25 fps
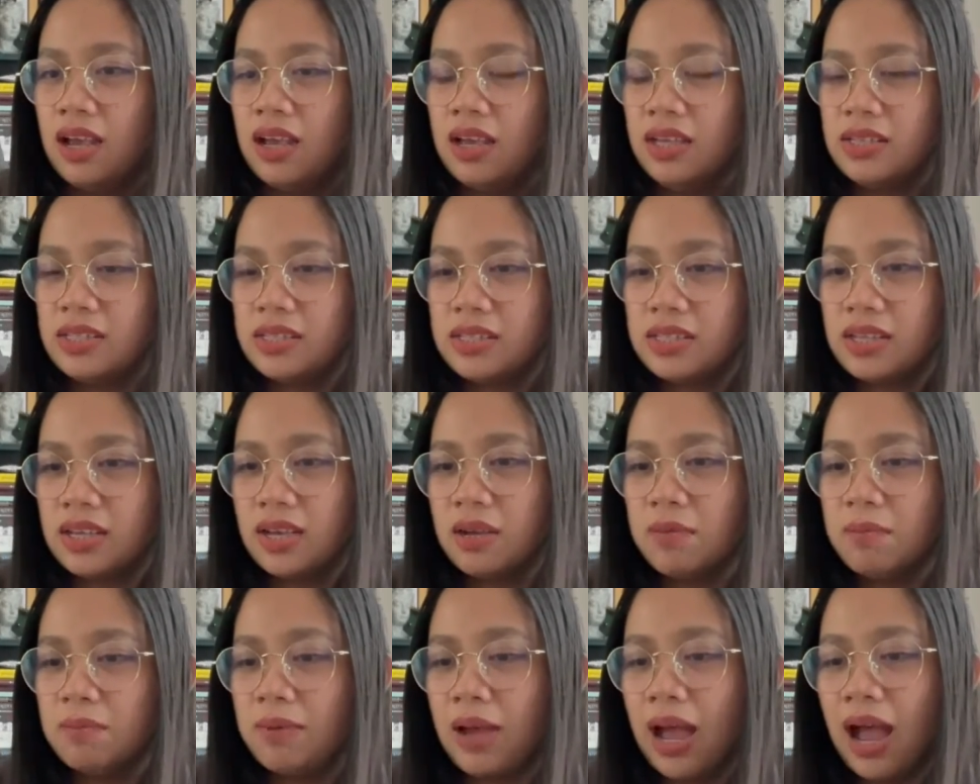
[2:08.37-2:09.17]
This is
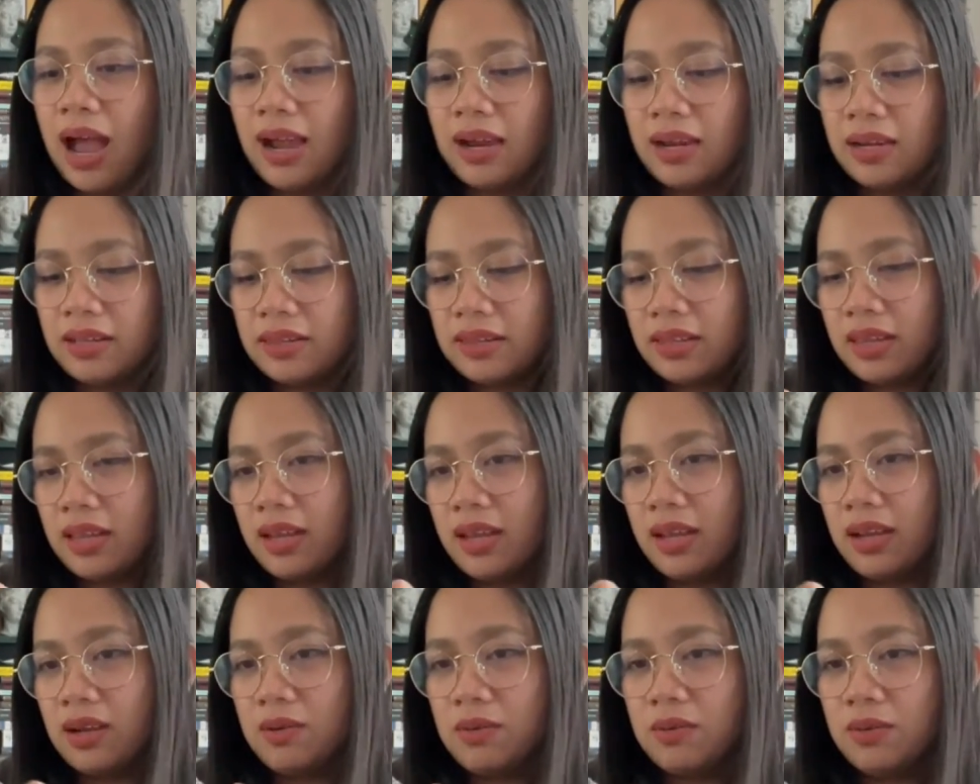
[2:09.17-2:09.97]
like a bag
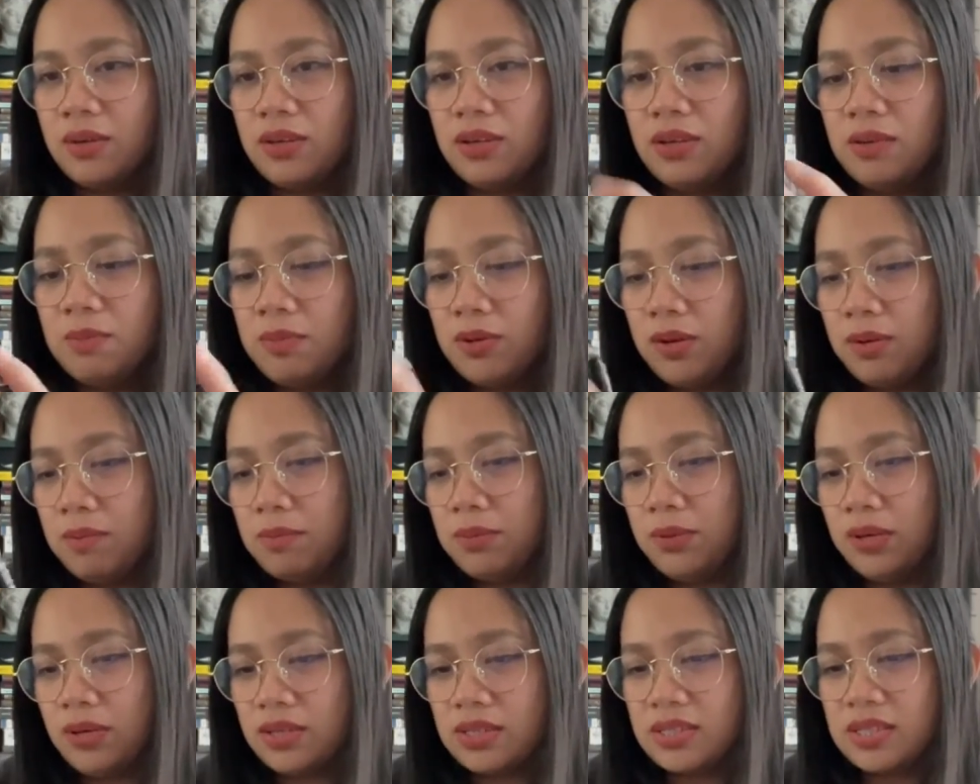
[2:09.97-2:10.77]
thing where you can
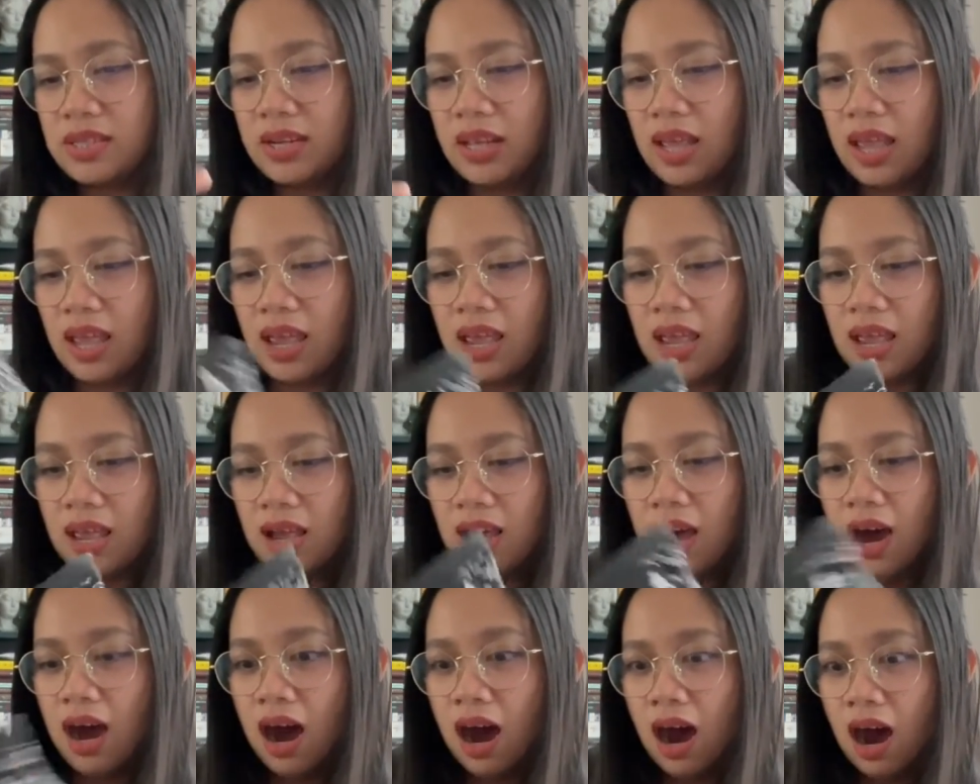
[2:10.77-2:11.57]
put books in it.
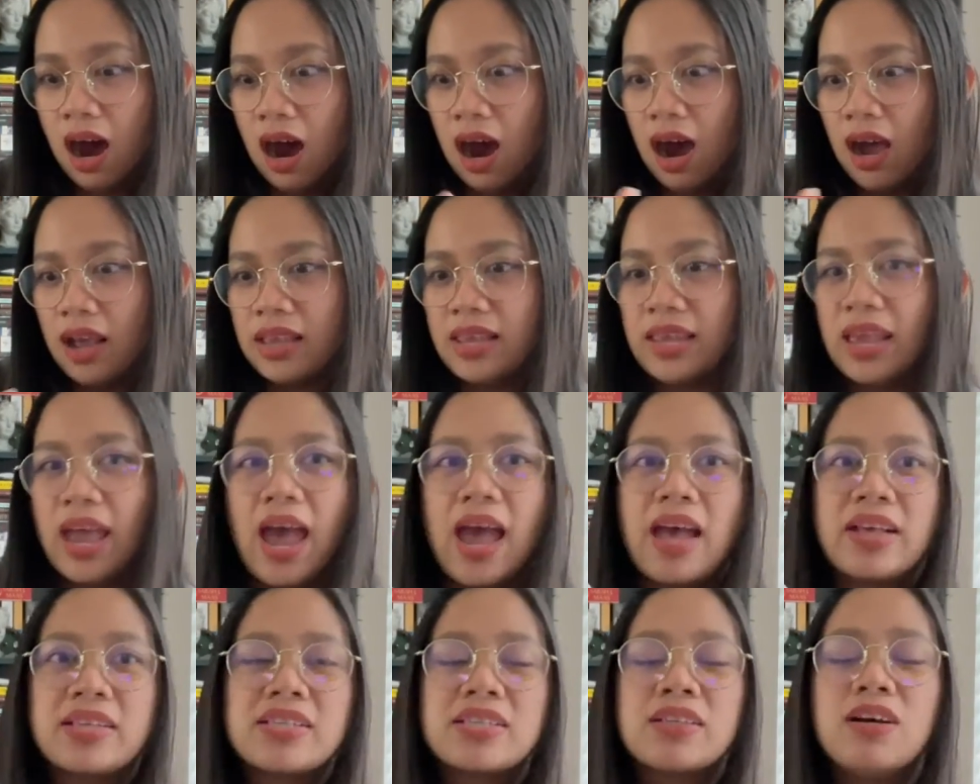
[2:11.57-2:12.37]

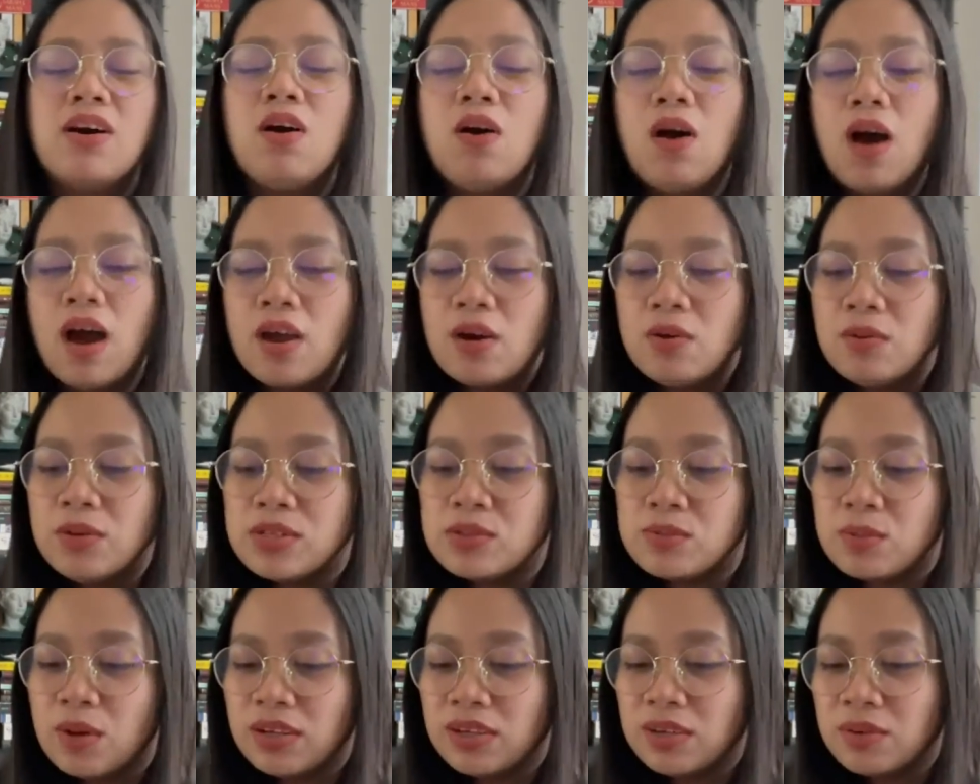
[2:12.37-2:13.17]
Yes. Oh, I
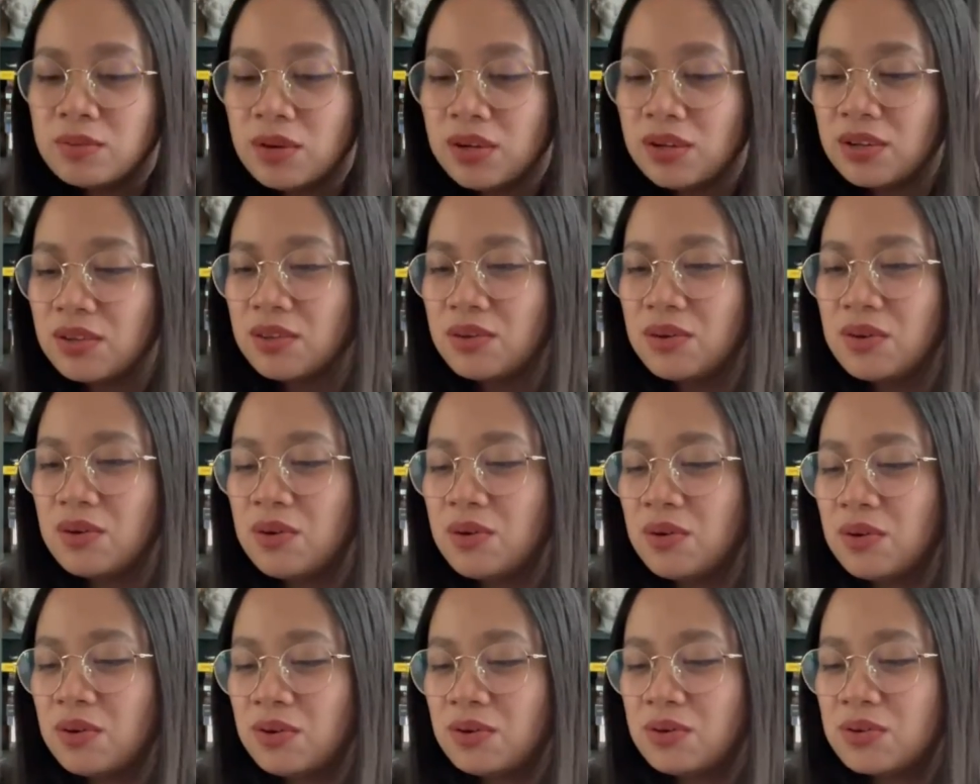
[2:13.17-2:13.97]
always wanted one of
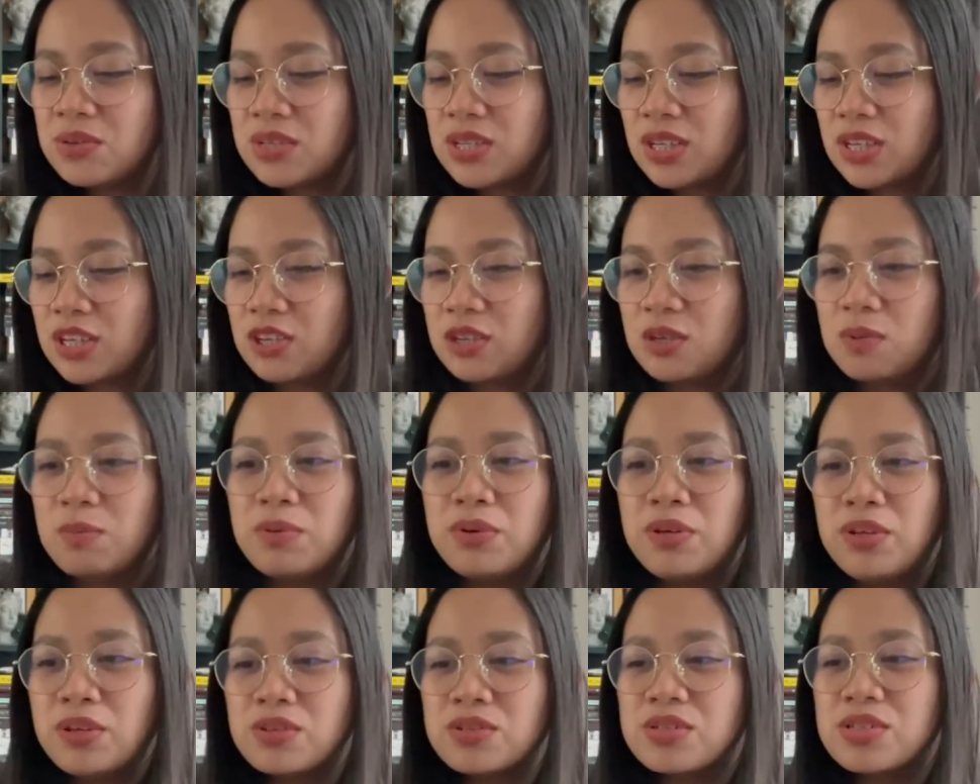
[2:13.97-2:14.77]
those. Like you can
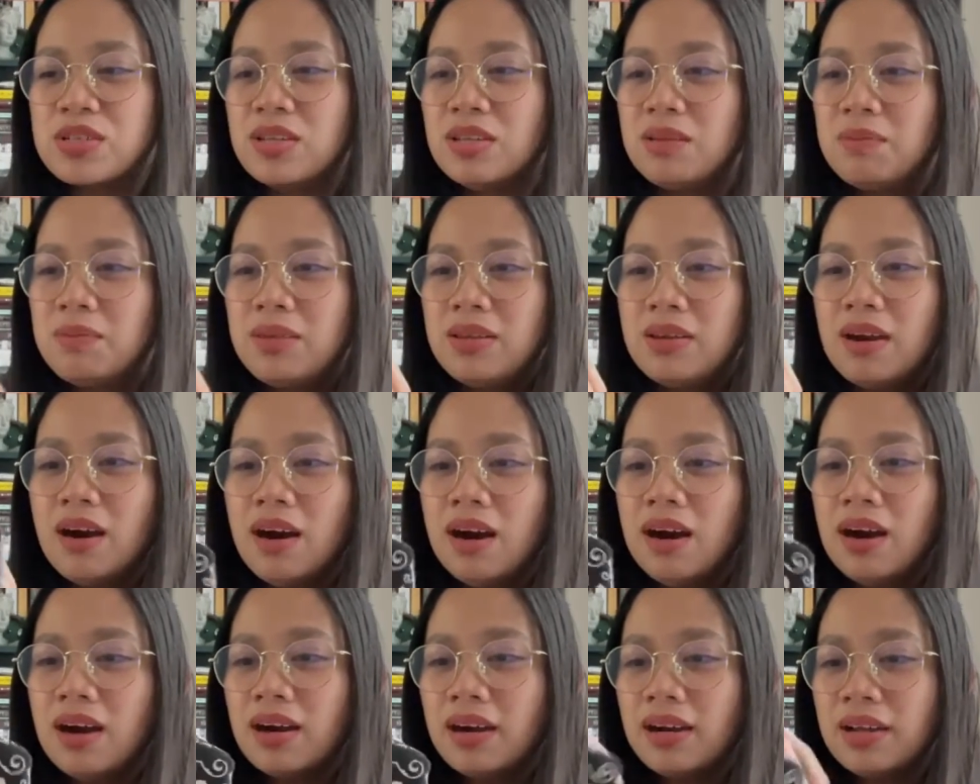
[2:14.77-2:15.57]
put your
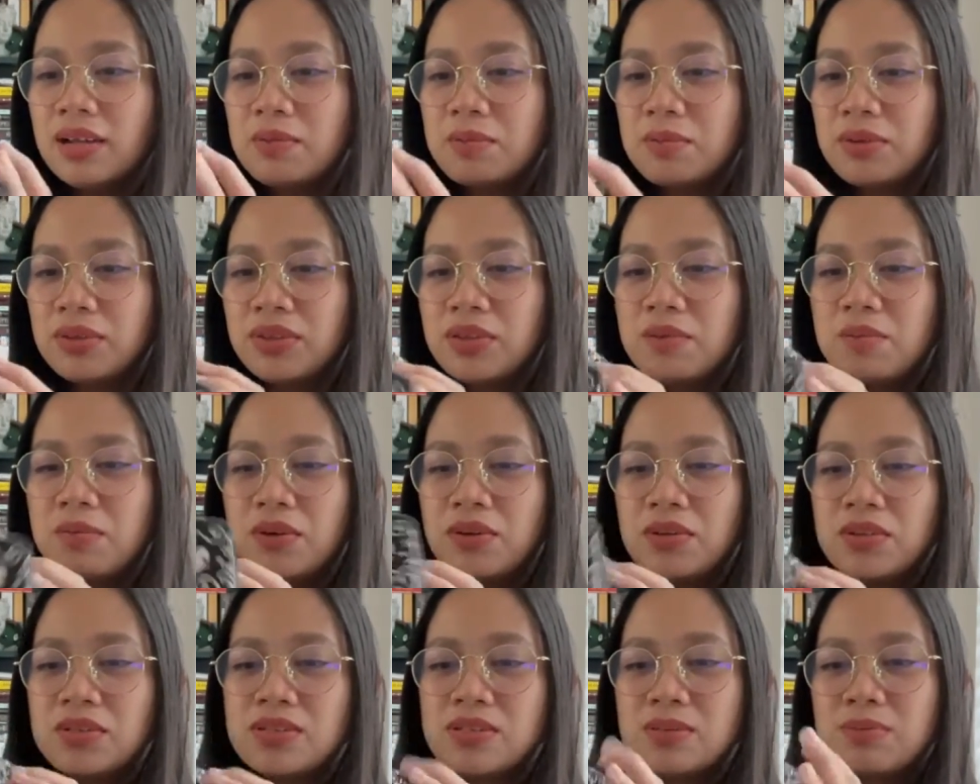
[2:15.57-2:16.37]
TBR and put them
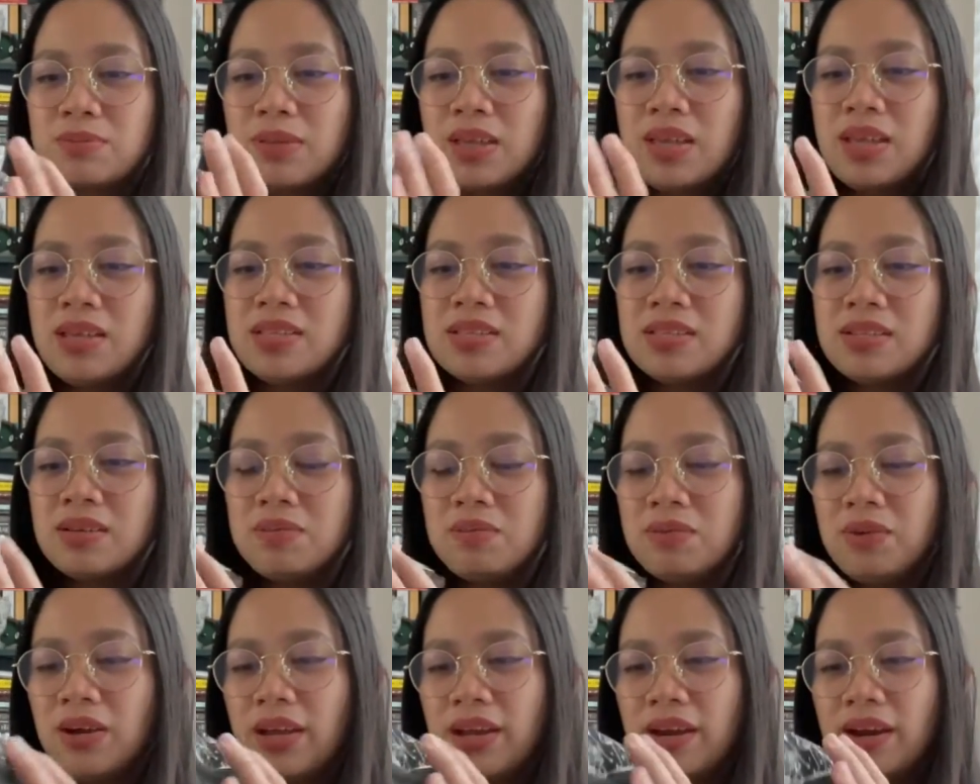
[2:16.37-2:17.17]
on display
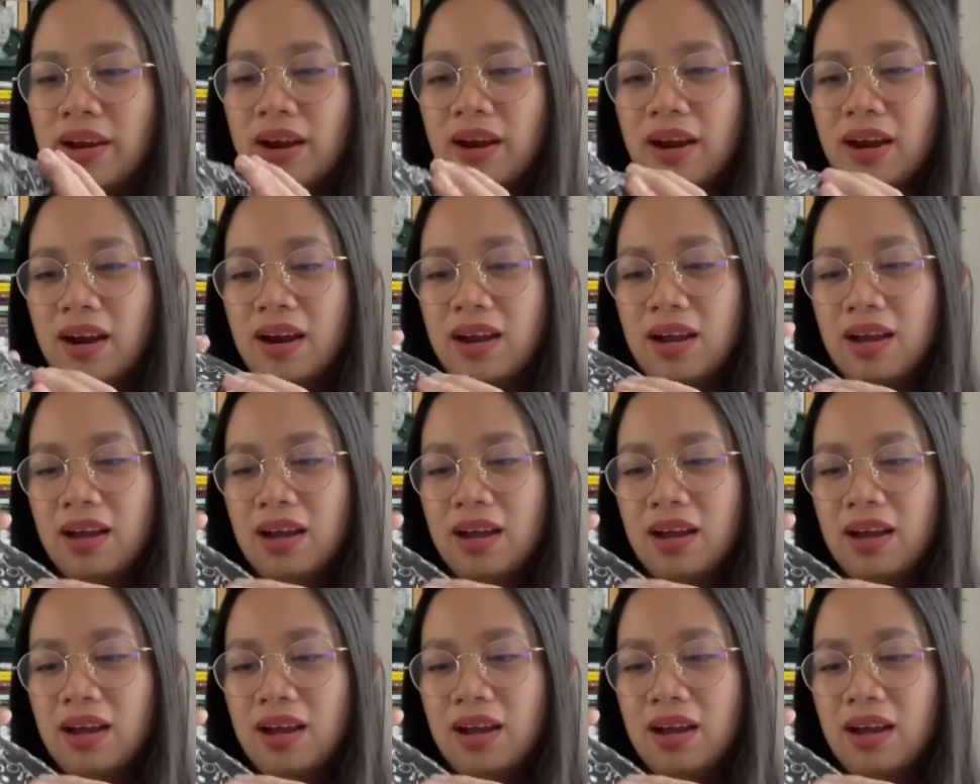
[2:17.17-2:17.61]
somewhere.